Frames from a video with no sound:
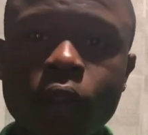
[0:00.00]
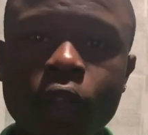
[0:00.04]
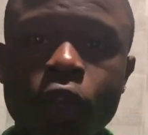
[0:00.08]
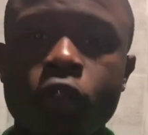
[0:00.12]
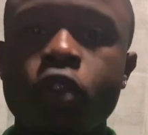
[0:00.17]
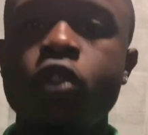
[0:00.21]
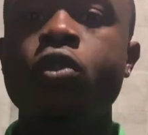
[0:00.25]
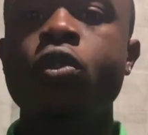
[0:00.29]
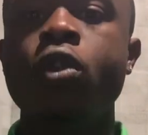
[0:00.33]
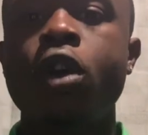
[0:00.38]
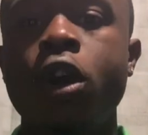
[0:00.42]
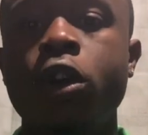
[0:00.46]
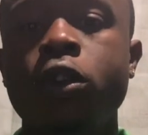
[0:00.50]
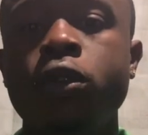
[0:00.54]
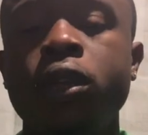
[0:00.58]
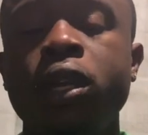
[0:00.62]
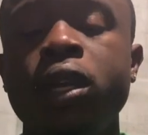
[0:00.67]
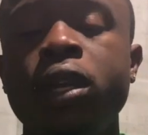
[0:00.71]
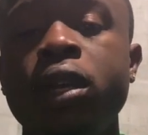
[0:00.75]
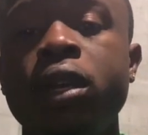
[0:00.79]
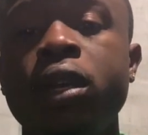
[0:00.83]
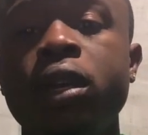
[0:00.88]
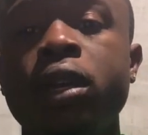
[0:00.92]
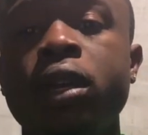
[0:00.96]
You own
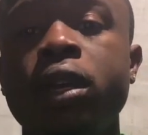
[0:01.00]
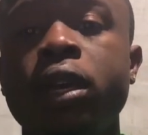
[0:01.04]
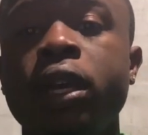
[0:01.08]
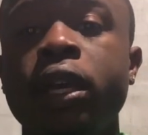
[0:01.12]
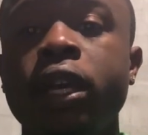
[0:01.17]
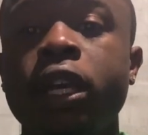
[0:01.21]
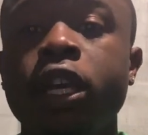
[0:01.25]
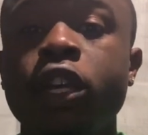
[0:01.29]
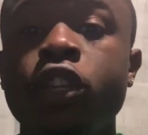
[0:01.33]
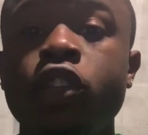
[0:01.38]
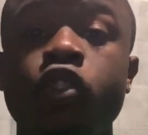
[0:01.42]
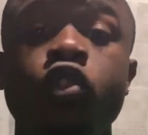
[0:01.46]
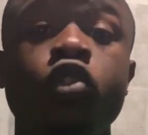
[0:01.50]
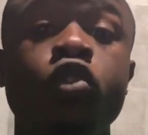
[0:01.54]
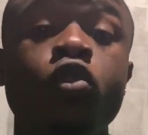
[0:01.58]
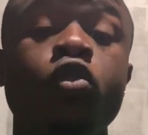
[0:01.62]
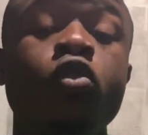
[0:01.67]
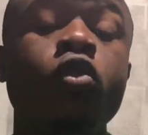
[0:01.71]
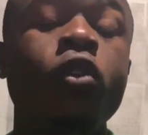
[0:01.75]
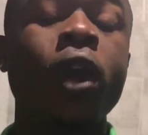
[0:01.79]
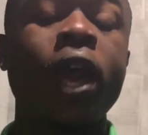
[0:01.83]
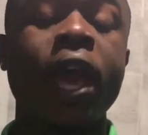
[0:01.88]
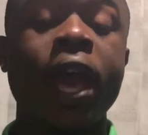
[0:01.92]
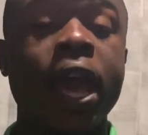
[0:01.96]
it and
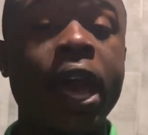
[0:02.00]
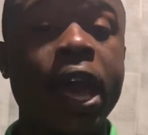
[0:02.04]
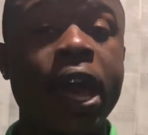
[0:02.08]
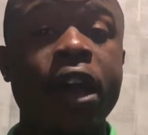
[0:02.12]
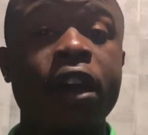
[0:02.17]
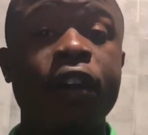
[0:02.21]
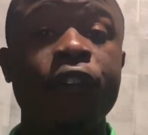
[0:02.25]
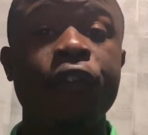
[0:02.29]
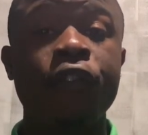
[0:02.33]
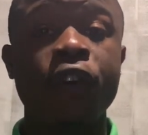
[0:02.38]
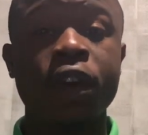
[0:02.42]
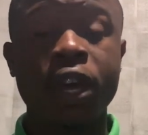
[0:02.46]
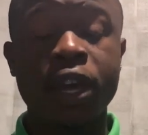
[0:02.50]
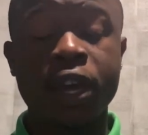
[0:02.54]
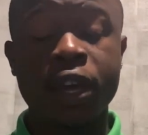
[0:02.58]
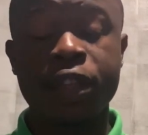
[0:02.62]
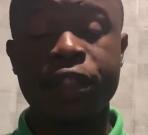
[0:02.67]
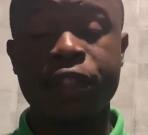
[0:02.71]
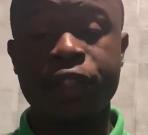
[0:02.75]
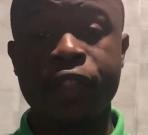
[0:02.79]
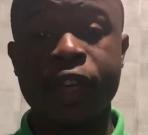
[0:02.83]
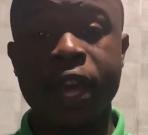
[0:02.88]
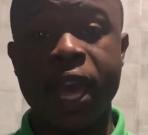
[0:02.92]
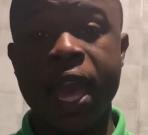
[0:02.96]
you have
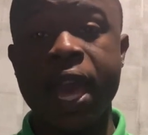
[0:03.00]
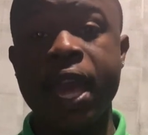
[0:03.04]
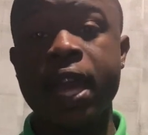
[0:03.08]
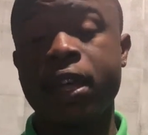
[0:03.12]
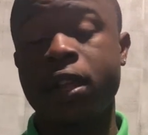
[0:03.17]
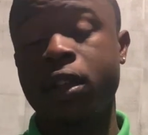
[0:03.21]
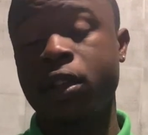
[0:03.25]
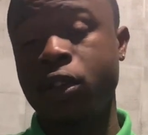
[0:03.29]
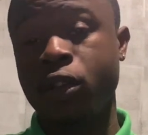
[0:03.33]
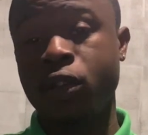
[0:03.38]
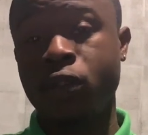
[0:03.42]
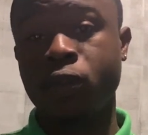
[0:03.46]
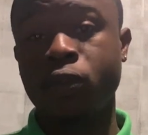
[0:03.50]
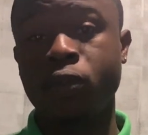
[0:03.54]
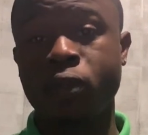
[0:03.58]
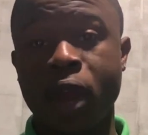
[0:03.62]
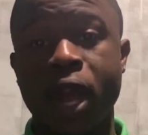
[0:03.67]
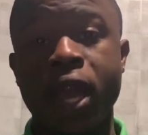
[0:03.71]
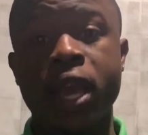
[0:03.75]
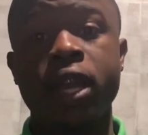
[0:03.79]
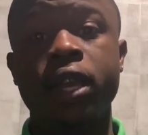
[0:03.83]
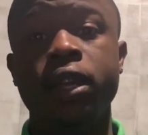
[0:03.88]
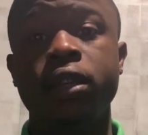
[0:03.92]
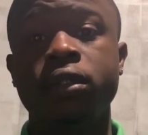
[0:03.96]
that
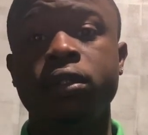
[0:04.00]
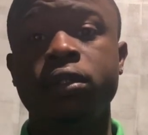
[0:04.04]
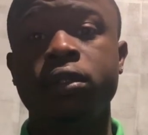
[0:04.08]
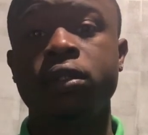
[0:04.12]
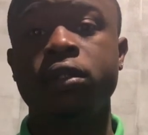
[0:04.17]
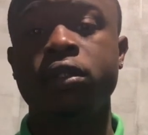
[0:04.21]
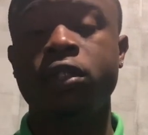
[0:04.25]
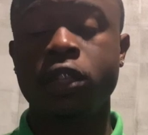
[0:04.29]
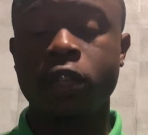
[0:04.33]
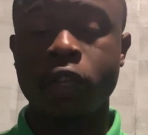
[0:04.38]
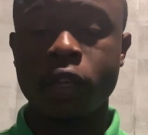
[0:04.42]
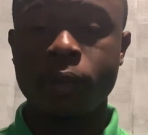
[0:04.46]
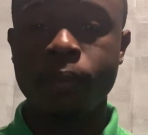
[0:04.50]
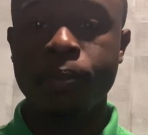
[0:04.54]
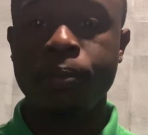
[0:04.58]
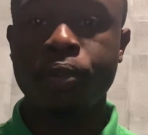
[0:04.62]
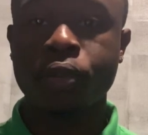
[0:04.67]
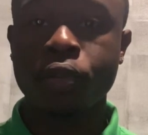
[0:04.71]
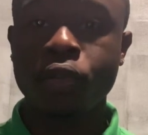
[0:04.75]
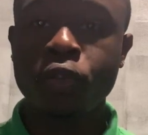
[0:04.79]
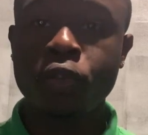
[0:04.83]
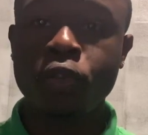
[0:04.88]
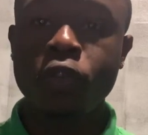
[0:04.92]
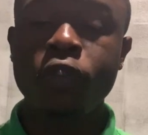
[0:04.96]
right to
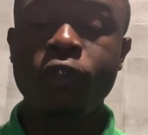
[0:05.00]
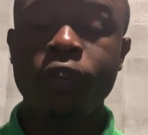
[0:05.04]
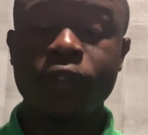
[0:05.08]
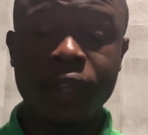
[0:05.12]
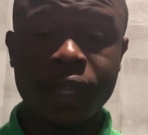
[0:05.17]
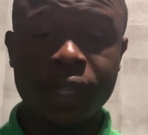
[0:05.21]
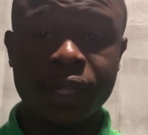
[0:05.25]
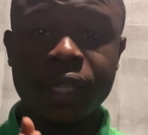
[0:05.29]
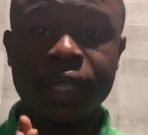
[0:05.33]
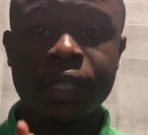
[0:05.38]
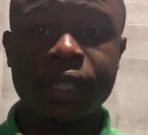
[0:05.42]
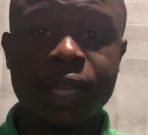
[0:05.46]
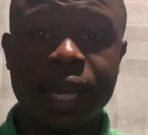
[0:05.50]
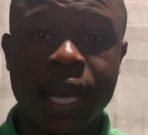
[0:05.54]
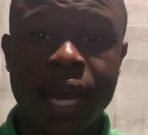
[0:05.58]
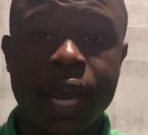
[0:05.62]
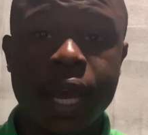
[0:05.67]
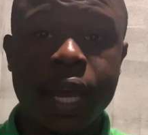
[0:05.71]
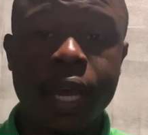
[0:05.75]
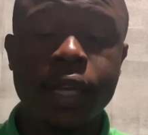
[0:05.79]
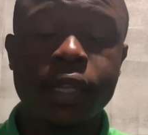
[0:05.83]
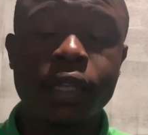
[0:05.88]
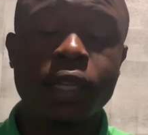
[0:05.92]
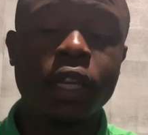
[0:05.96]
improve and
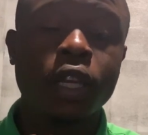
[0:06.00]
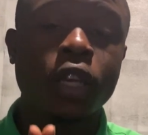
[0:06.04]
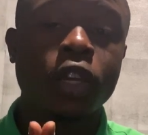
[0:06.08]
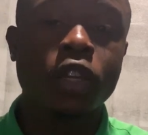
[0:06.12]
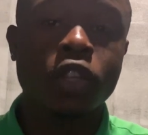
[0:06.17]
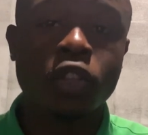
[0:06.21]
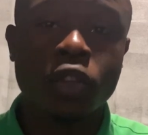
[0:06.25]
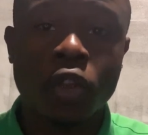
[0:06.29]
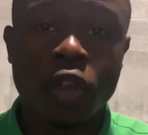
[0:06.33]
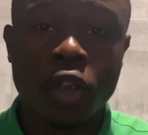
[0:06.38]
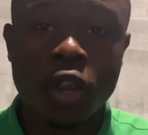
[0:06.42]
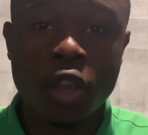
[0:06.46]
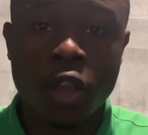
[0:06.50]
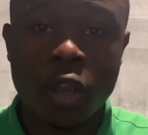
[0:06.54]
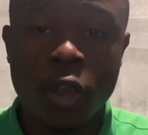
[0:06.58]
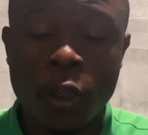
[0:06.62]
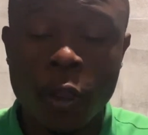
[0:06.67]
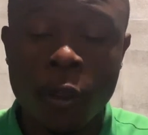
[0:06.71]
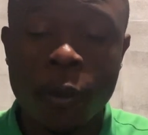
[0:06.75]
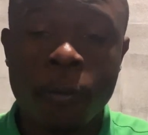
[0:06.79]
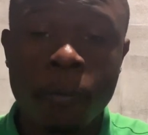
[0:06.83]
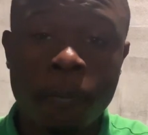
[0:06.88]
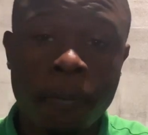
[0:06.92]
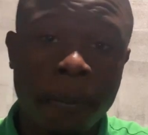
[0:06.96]
design your
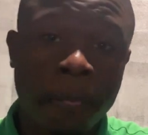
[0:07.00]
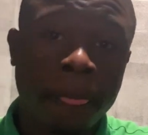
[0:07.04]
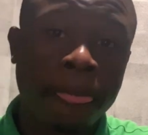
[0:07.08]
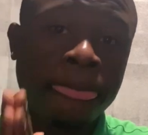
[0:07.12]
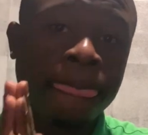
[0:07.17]
home